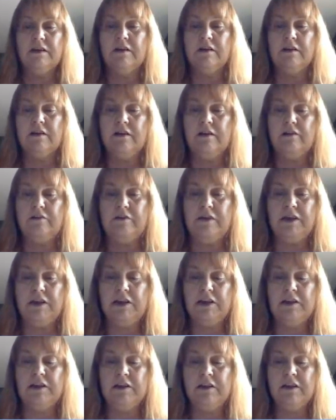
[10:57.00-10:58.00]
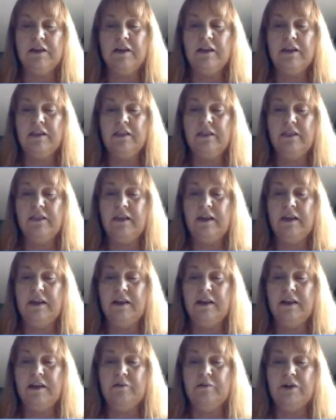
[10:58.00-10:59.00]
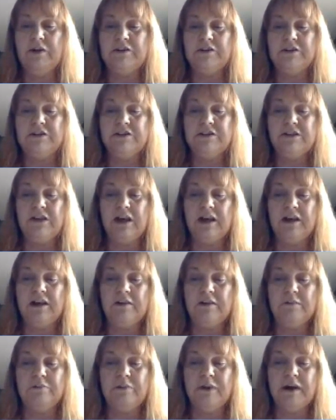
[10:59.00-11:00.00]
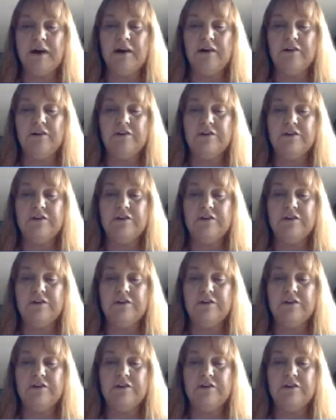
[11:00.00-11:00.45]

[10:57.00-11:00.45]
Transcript: Alrighty, then I wanted to talk about